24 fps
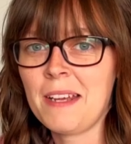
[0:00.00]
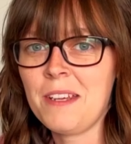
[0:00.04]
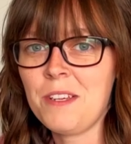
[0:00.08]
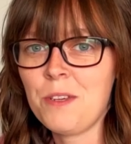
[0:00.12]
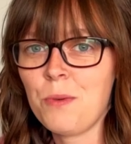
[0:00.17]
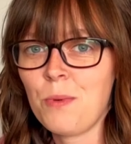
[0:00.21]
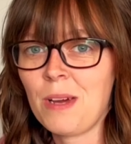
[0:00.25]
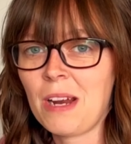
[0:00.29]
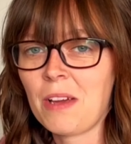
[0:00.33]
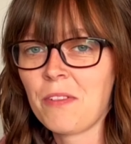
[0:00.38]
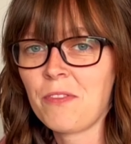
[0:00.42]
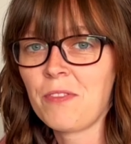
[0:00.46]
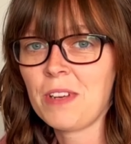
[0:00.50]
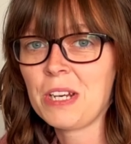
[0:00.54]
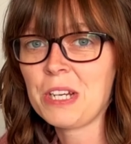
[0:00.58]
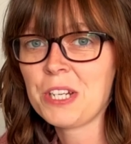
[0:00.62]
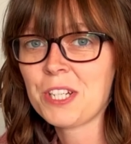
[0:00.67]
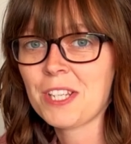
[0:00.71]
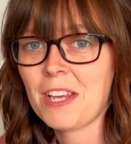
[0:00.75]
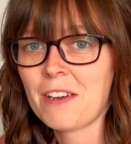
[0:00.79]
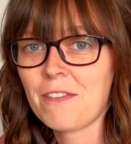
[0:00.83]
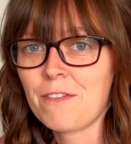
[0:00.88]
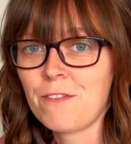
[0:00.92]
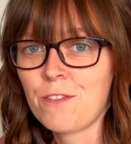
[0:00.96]
you when I finished
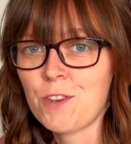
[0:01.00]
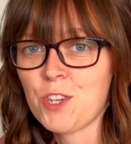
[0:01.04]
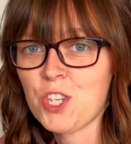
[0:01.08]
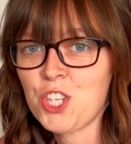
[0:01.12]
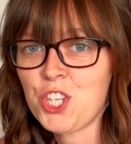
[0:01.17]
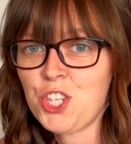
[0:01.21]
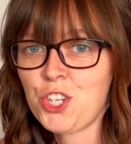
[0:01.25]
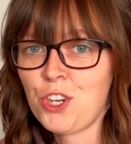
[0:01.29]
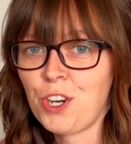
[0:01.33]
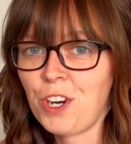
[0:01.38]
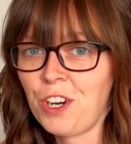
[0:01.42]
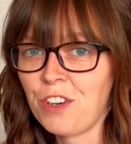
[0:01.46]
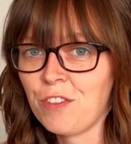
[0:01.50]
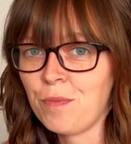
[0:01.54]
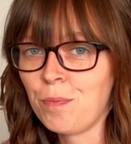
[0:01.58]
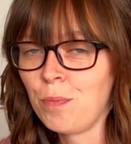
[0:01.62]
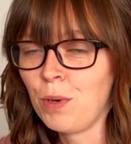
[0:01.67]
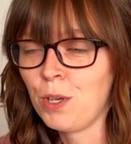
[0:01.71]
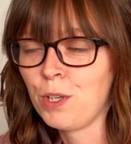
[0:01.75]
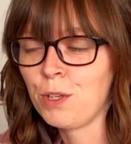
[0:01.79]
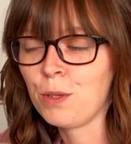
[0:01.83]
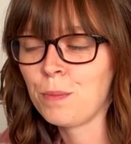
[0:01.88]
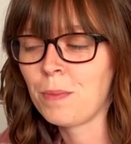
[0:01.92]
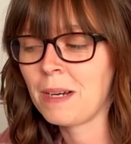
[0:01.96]
that first chunk of
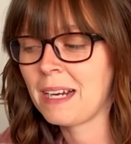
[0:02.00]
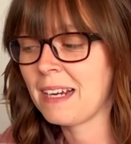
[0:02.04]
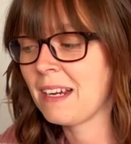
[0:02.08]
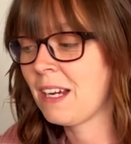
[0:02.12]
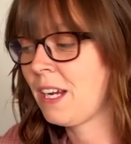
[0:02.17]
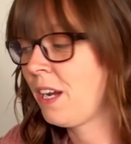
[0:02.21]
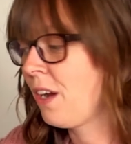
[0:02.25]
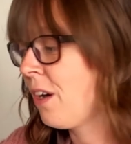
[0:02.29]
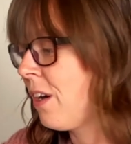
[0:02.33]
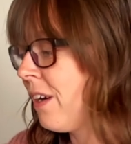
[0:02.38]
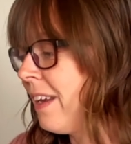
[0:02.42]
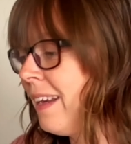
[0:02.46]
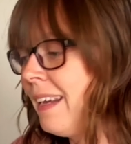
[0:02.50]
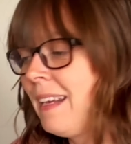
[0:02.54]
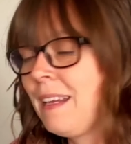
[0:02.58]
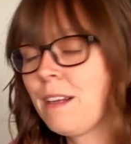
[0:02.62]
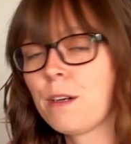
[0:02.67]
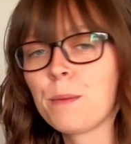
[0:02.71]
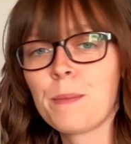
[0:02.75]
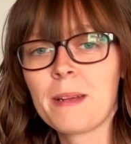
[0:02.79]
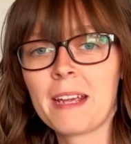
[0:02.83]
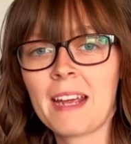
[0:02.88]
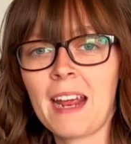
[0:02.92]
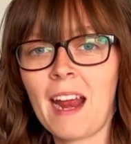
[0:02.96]
blue, but I got a little
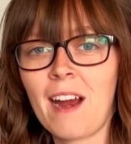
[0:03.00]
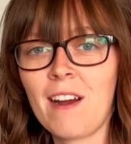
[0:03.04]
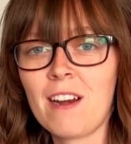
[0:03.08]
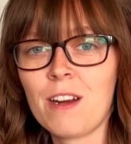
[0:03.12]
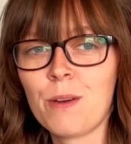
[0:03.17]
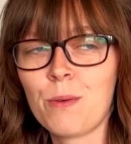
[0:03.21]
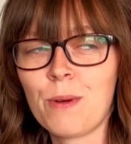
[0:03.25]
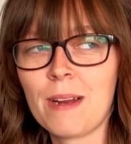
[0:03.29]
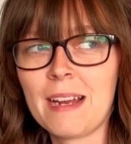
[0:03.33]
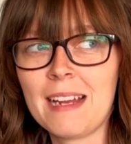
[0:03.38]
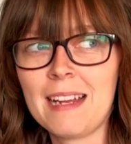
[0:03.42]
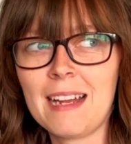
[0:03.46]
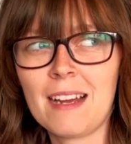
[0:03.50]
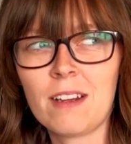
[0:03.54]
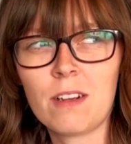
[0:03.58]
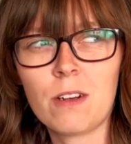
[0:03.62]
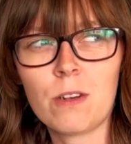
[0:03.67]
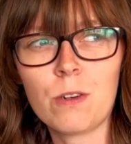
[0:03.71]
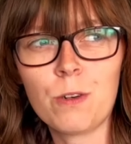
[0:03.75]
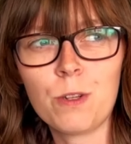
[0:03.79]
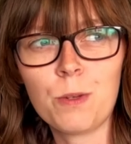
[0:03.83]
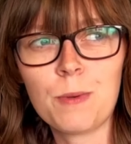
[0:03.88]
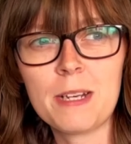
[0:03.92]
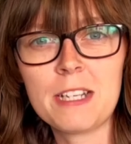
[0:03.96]
bit carried away. I got
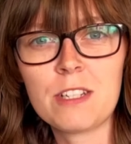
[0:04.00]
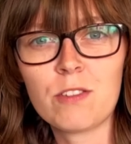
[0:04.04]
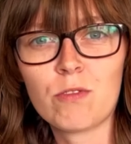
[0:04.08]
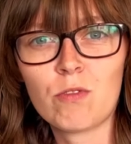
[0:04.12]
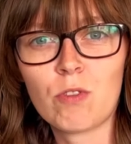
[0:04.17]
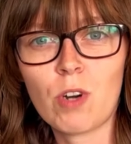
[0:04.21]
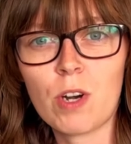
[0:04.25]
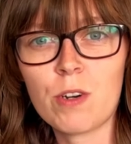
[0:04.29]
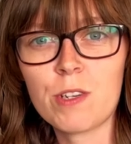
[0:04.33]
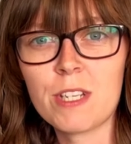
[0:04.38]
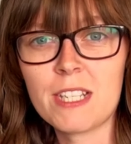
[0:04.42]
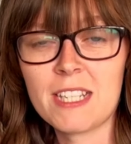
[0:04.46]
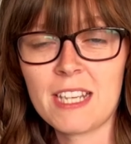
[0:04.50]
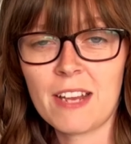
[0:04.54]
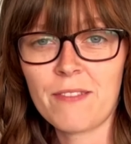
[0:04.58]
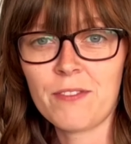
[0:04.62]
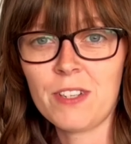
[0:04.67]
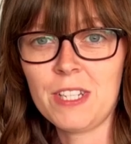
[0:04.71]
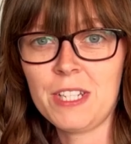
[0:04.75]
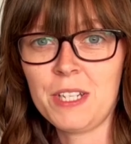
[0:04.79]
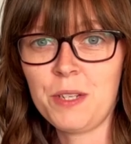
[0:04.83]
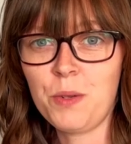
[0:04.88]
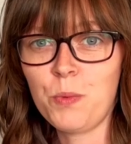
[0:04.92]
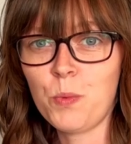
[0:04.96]
all the way to row
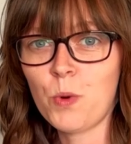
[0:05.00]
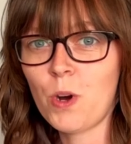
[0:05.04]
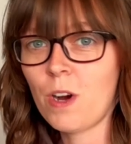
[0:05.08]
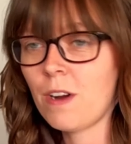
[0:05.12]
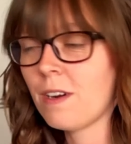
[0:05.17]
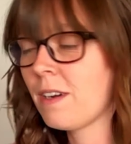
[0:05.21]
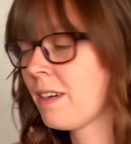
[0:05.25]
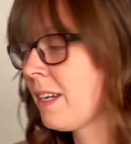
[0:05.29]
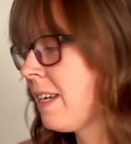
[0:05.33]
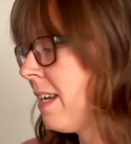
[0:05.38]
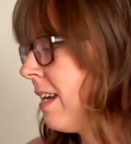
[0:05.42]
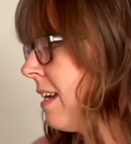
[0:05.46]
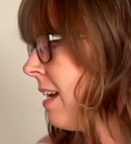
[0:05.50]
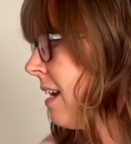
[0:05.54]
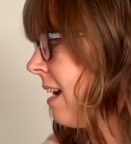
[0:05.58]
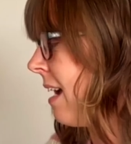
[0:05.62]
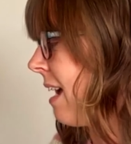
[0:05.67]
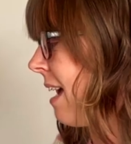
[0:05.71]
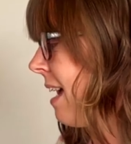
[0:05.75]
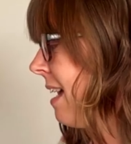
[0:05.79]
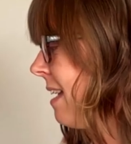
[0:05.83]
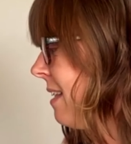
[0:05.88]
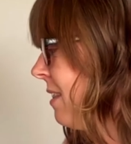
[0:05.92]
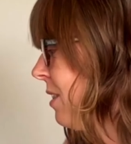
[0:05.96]
71,
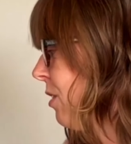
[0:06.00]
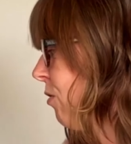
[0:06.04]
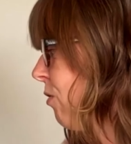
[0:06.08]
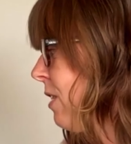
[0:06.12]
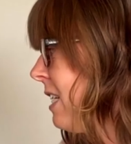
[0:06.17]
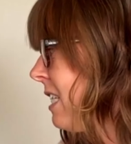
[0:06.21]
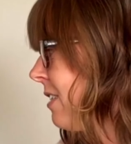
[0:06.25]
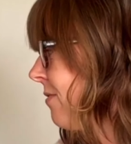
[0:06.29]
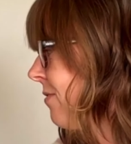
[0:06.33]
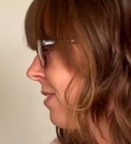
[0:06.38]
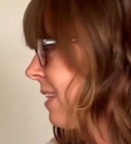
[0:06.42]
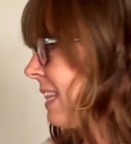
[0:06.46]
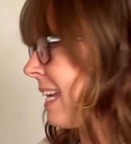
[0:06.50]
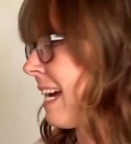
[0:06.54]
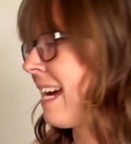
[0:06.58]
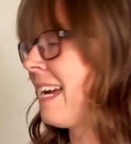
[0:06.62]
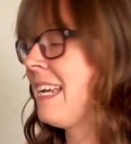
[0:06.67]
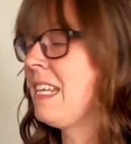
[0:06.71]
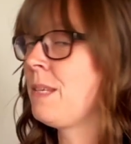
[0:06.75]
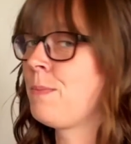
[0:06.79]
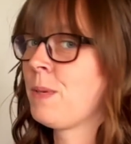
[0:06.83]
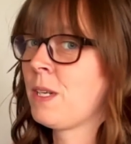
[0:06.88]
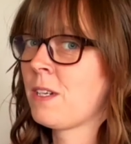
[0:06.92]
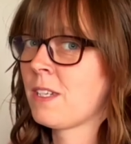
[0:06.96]
and the reason for that
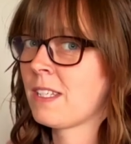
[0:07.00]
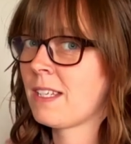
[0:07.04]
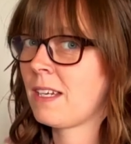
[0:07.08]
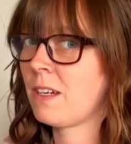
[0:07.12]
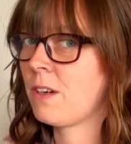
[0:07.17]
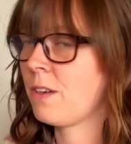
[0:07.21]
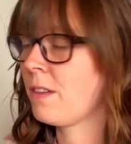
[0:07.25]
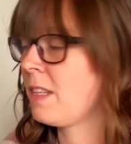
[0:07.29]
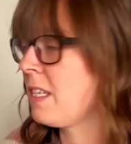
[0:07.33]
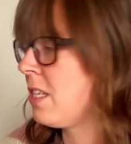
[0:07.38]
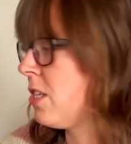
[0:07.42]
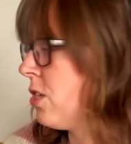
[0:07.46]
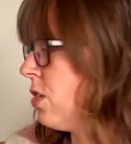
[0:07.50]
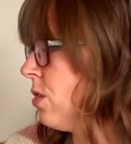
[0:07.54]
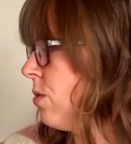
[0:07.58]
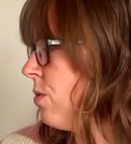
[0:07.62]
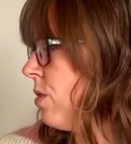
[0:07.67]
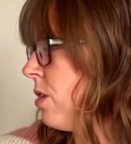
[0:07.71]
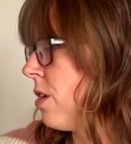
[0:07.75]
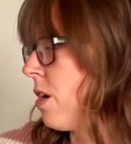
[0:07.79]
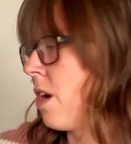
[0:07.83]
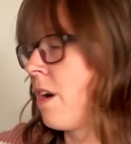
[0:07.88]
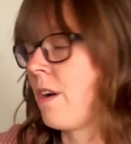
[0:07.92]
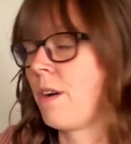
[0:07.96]
is because I got this new
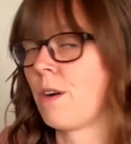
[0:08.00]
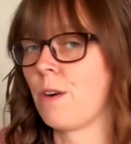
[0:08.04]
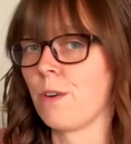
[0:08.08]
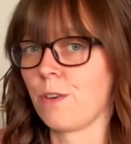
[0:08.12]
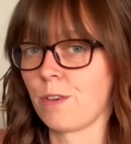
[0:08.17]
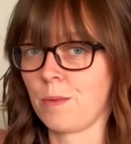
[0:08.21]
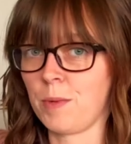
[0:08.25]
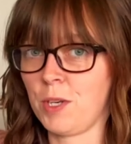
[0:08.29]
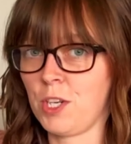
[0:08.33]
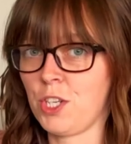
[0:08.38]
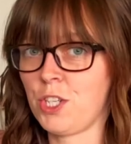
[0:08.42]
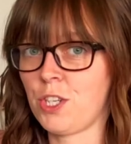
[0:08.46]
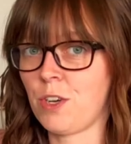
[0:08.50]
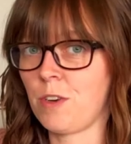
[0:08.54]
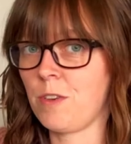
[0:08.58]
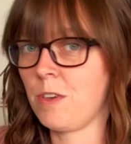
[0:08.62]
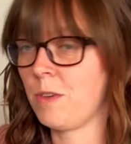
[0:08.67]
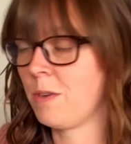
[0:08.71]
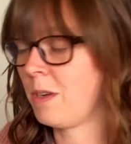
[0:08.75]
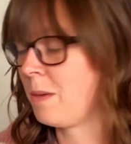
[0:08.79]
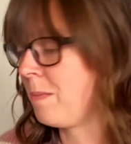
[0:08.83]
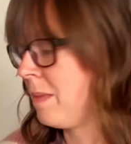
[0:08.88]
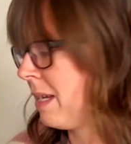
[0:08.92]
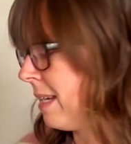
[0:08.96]
yarn holder I'm going to show you
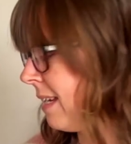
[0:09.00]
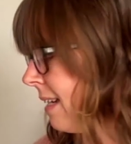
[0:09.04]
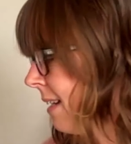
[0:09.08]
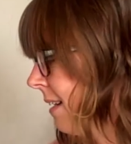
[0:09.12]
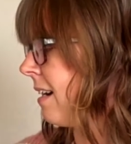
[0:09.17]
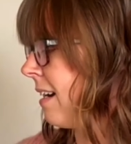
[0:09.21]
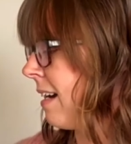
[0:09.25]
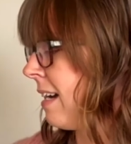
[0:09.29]
in a minute.